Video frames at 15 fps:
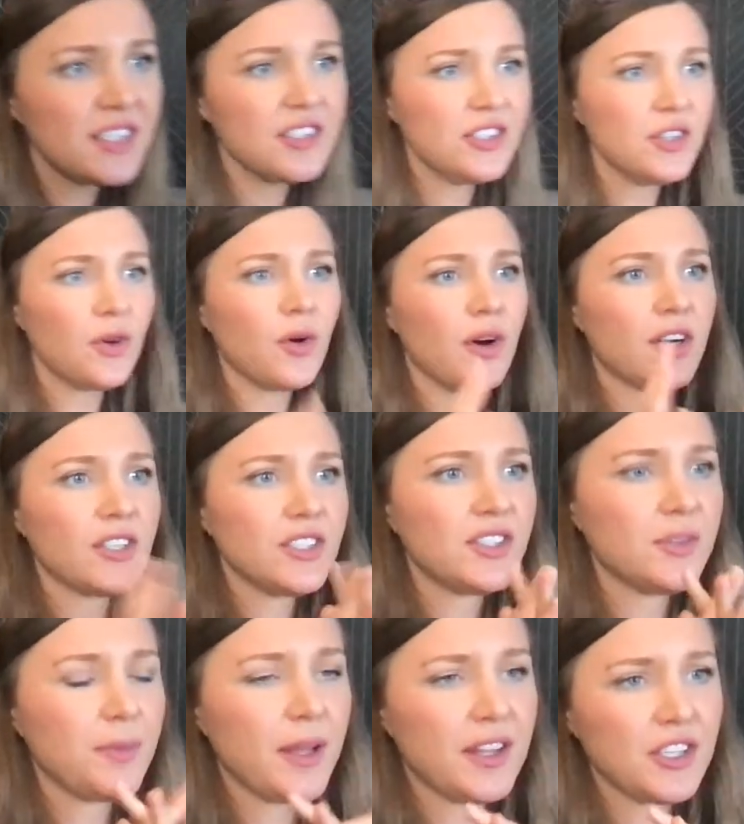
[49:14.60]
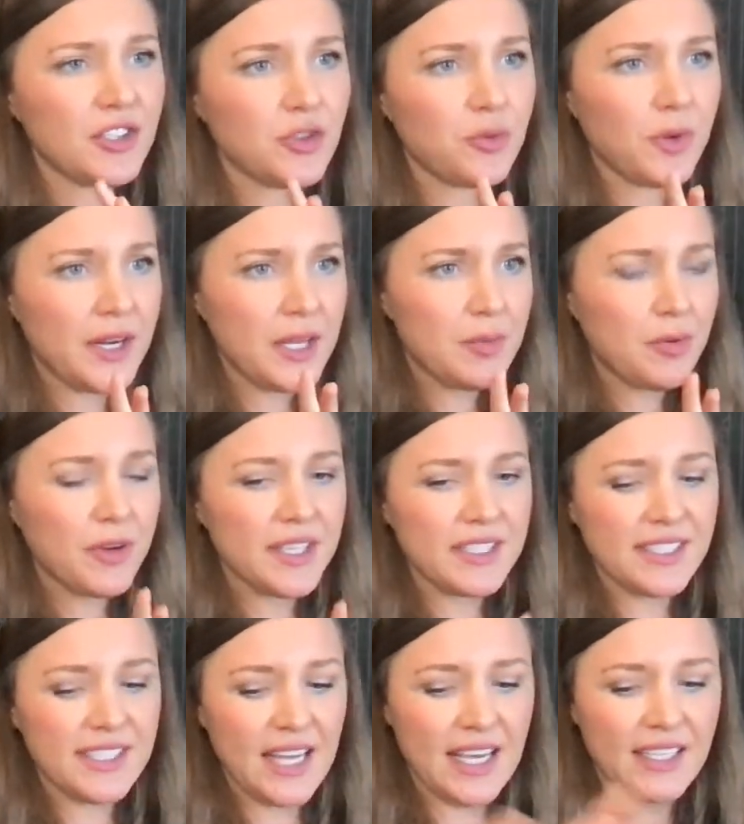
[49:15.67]
yours about the
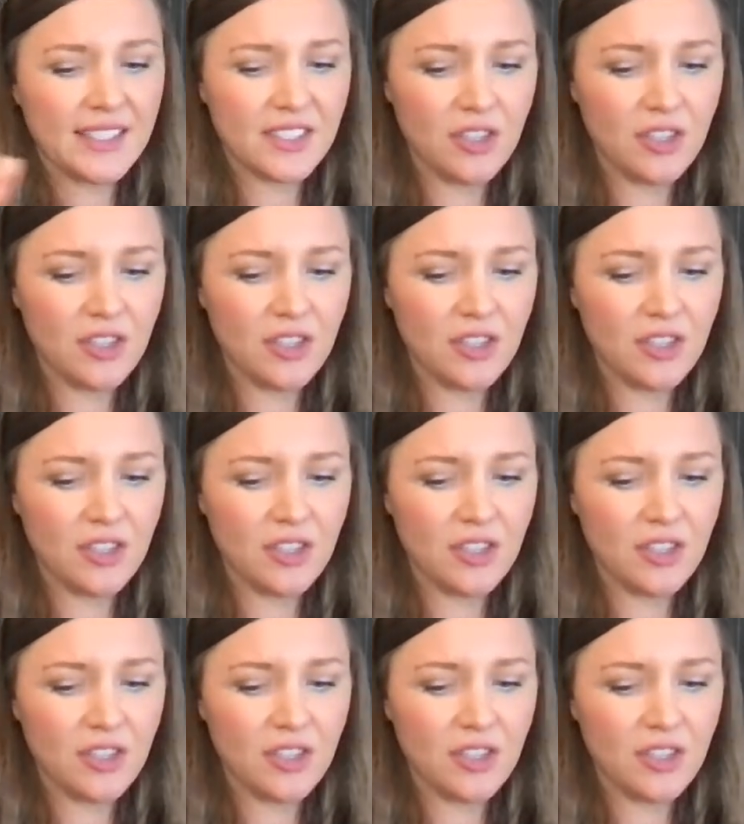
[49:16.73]
20.6.